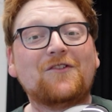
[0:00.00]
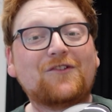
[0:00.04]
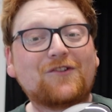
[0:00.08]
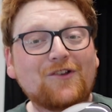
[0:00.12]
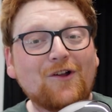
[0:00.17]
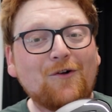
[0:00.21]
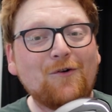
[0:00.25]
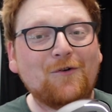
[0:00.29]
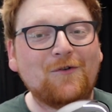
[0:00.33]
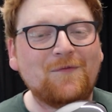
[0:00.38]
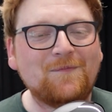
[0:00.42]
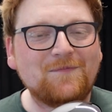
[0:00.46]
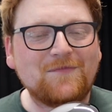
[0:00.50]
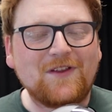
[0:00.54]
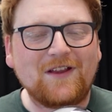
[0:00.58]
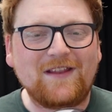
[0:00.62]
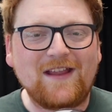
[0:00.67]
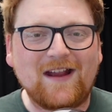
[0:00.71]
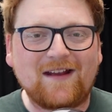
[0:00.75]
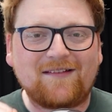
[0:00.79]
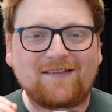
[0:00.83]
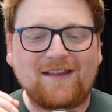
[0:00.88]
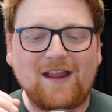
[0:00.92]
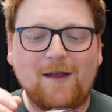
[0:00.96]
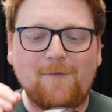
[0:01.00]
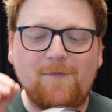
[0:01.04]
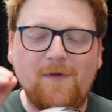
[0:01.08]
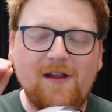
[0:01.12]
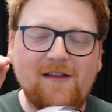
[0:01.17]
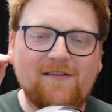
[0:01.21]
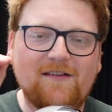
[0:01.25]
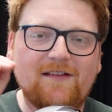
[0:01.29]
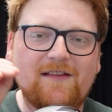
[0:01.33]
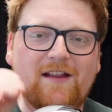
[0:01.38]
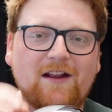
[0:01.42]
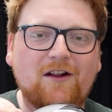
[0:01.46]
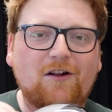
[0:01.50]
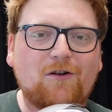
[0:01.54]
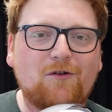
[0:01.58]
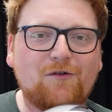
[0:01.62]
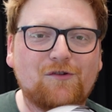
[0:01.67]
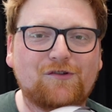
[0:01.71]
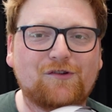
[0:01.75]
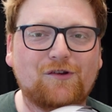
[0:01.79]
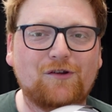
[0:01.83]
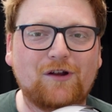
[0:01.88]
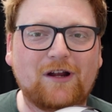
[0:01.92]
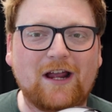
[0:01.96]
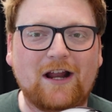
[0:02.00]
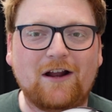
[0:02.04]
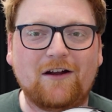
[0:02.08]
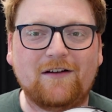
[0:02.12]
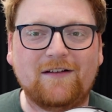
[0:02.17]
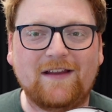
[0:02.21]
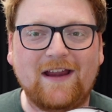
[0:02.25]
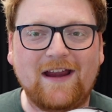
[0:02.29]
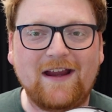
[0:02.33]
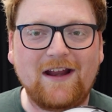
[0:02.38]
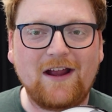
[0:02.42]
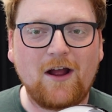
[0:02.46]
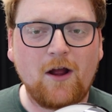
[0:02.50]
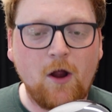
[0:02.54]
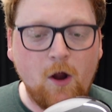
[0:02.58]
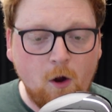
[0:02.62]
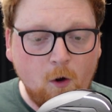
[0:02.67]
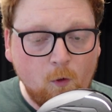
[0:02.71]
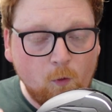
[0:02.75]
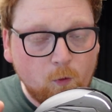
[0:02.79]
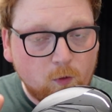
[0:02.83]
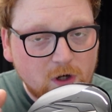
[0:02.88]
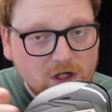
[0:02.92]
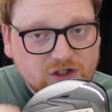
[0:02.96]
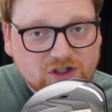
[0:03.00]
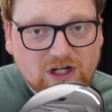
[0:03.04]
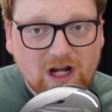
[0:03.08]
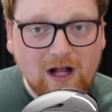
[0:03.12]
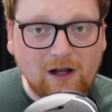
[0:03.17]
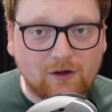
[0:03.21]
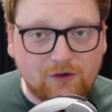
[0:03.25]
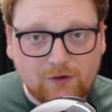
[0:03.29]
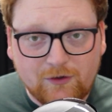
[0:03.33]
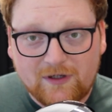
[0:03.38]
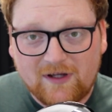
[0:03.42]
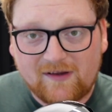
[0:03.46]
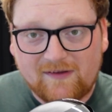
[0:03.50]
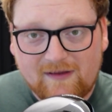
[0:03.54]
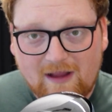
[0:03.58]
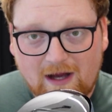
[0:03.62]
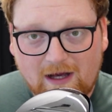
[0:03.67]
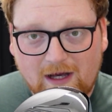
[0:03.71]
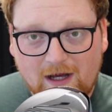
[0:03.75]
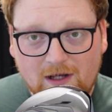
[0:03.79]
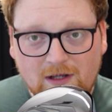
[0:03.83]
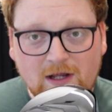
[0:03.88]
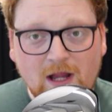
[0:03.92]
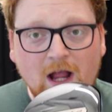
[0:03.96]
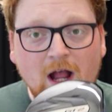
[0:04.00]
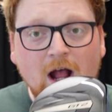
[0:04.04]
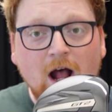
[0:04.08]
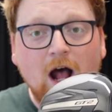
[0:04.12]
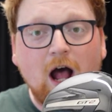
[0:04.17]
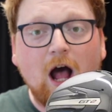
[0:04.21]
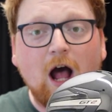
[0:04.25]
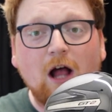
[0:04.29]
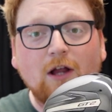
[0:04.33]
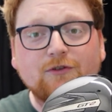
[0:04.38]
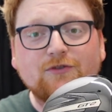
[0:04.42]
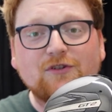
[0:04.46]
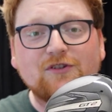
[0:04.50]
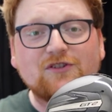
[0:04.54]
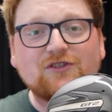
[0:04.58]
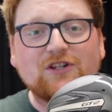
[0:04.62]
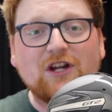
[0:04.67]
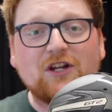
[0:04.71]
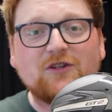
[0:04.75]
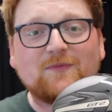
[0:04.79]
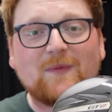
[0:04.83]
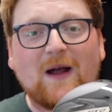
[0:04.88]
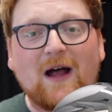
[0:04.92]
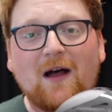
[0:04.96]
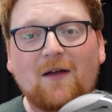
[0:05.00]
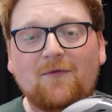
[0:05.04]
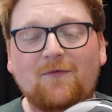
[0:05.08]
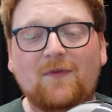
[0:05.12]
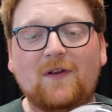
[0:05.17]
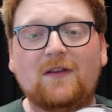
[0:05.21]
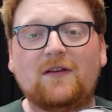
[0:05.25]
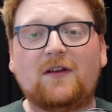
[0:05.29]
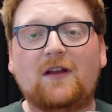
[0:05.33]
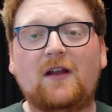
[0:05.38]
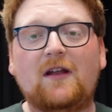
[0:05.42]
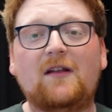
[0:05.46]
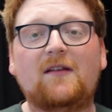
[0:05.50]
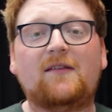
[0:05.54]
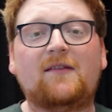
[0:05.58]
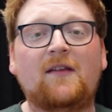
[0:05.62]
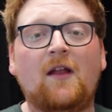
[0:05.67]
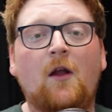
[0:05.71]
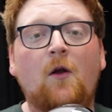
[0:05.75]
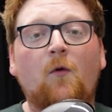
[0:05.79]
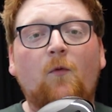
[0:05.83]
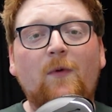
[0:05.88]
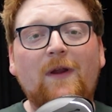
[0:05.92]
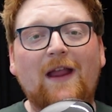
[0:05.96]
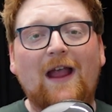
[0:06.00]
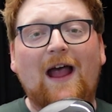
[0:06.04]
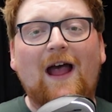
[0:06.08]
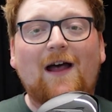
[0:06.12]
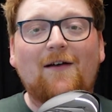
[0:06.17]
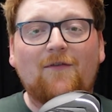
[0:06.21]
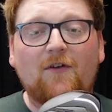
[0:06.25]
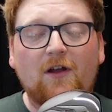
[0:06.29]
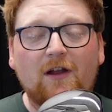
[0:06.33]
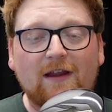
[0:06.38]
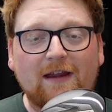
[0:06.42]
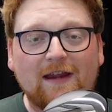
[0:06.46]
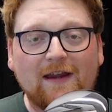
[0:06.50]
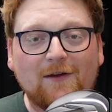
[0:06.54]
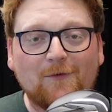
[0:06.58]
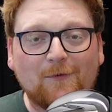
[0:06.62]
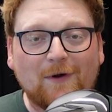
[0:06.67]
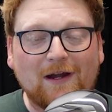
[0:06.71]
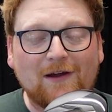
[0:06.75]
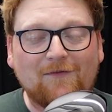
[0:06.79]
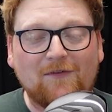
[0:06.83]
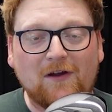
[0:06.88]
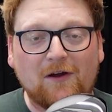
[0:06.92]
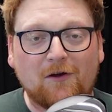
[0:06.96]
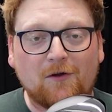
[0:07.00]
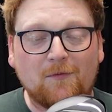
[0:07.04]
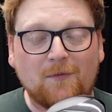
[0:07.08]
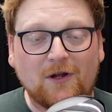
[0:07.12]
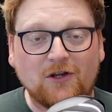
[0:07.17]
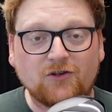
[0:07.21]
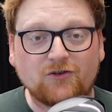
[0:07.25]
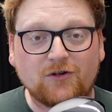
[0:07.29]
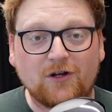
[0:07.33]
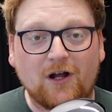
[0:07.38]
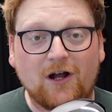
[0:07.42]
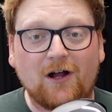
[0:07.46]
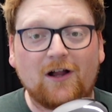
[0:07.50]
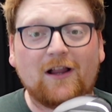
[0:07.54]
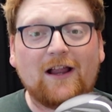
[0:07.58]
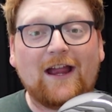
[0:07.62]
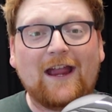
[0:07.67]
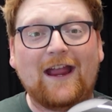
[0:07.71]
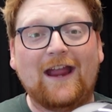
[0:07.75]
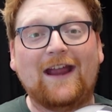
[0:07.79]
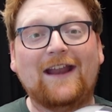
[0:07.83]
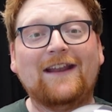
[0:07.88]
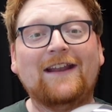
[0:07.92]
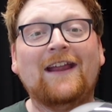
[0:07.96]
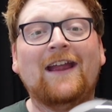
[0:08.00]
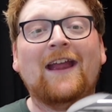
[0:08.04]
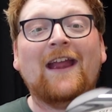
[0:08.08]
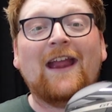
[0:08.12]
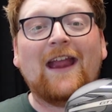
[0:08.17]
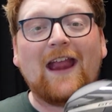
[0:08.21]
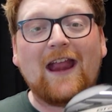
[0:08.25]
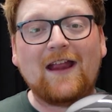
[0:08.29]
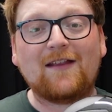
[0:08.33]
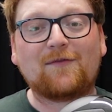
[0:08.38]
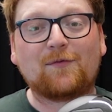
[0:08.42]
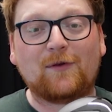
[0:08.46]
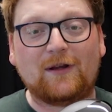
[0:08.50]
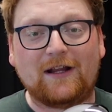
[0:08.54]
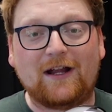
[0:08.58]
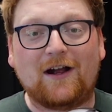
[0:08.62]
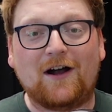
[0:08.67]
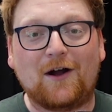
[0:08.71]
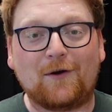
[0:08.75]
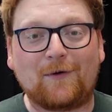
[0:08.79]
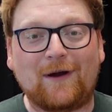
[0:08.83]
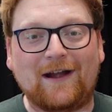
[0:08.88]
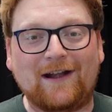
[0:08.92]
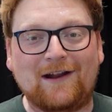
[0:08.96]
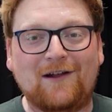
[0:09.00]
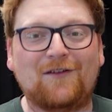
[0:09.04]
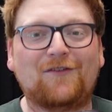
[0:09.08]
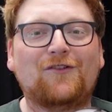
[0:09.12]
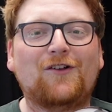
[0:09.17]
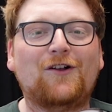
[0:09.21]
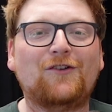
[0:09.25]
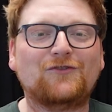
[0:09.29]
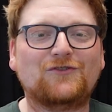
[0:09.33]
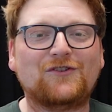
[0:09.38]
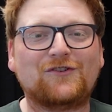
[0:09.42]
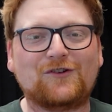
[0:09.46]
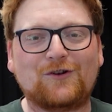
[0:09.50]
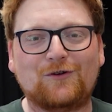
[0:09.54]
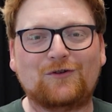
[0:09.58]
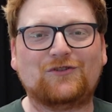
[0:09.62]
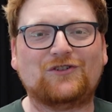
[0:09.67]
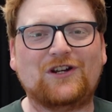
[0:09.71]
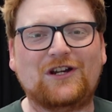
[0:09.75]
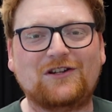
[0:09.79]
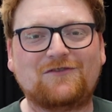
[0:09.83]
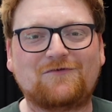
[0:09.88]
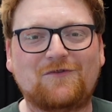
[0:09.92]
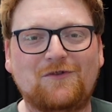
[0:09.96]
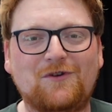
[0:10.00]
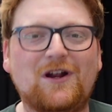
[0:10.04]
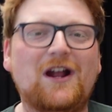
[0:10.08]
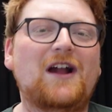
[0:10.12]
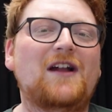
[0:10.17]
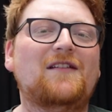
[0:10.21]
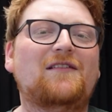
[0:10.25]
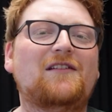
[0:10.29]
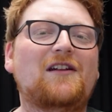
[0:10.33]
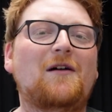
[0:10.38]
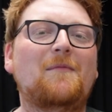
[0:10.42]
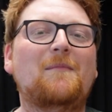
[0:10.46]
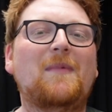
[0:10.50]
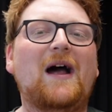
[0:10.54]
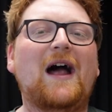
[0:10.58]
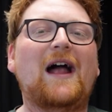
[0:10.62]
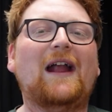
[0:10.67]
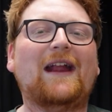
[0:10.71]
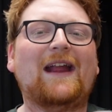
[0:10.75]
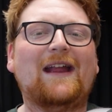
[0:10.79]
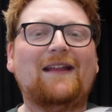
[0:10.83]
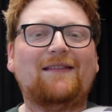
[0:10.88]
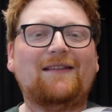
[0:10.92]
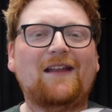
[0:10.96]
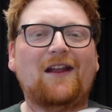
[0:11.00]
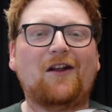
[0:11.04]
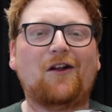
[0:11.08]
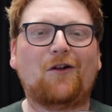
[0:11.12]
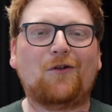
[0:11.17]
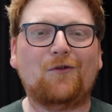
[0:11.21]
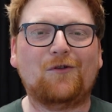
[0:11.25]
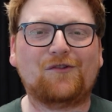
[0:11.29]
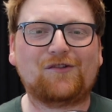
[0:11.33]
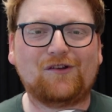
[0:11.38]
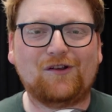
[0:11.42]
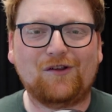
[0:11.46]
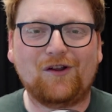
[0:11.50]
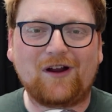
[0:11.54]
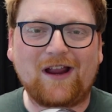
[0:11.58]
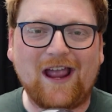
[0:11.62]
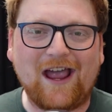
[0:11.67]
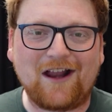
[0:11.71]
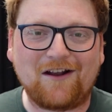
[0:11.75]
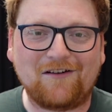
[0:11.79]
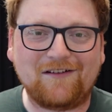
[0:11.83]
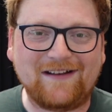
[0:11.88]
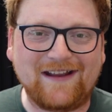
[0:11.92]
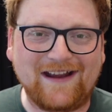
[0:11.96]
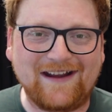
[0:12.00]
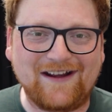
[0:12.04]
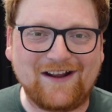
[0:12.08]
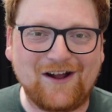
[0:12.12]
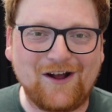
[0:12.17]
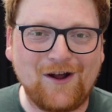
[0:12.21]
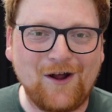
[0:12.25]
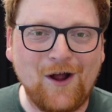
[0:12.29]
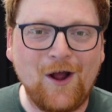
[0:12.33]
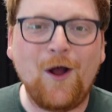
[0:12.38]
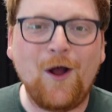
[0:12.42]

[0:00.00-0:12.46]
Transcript: So the next step is to take a closer look at our data, which I'll do in a second. I'll just change my outfit because we have a heat wave here in Montreal and it's really hot right now. So I'll just go change for you guys, come back and take a closer look at our data.